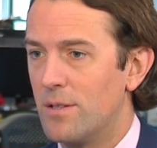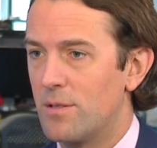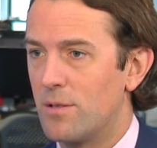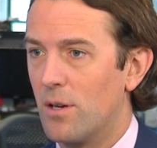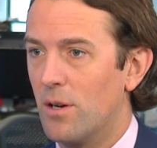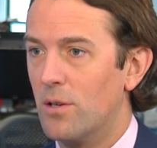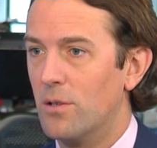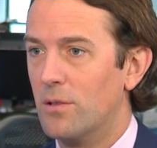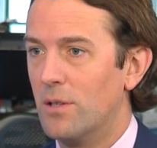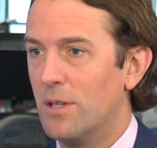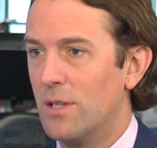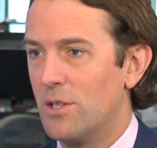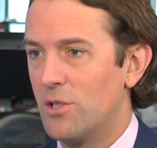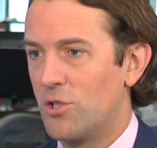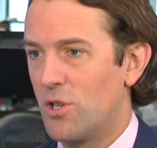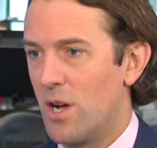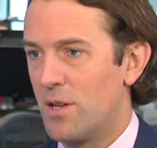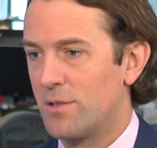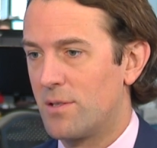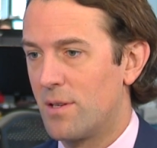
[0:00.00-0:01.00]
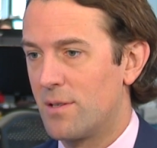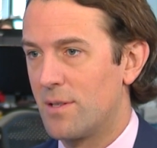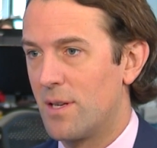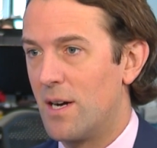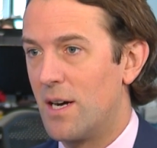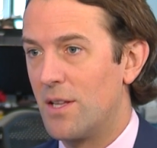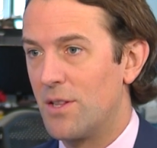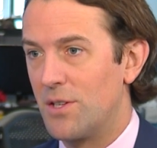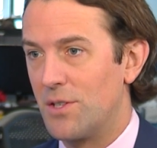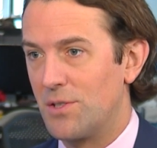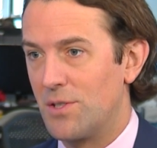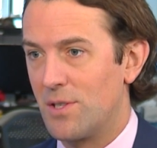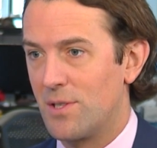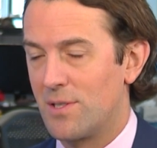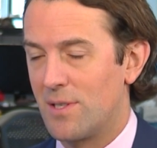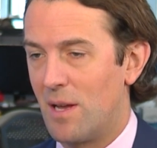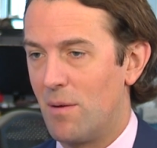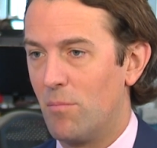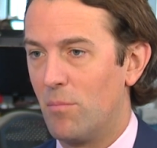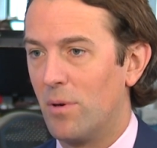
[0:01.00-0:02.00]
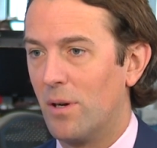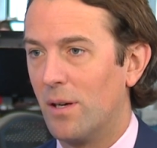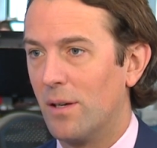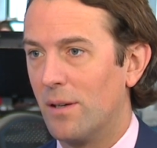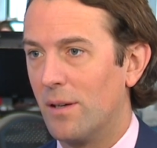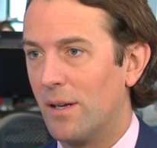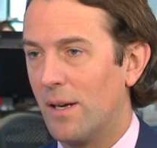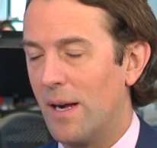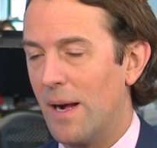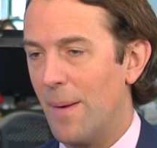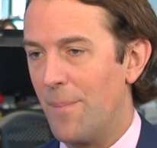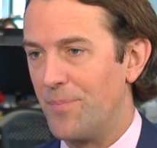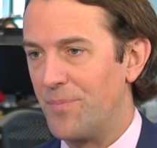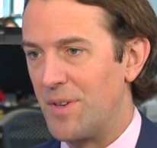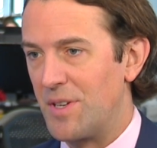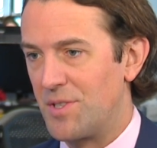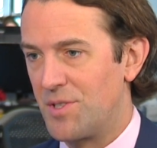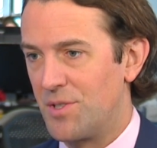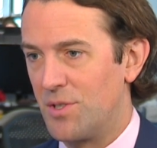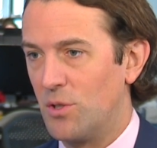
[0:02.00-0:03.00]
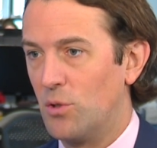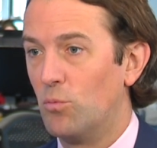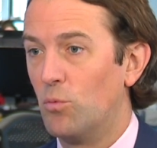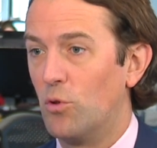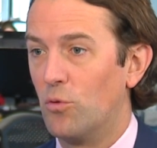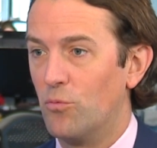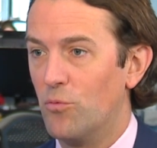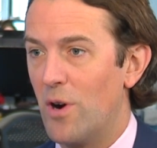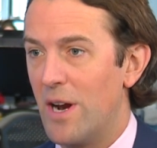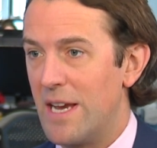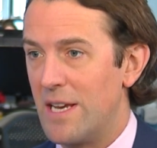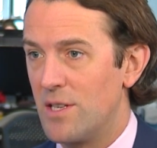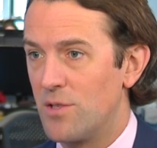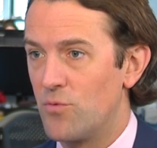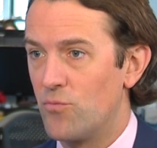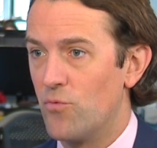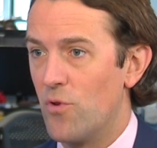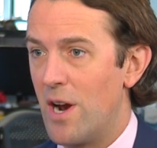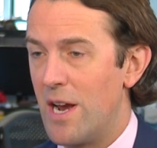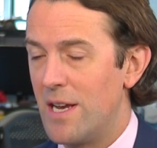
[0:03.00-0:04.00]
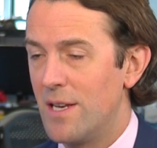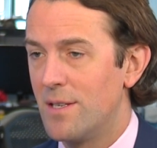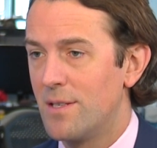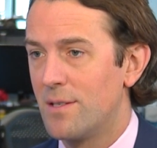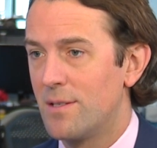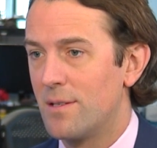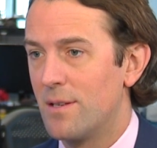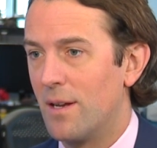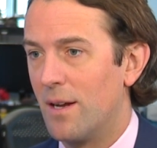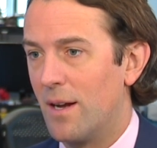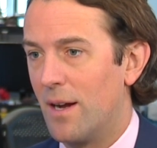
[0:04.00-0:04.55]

So chances are that December, they still will raise rates.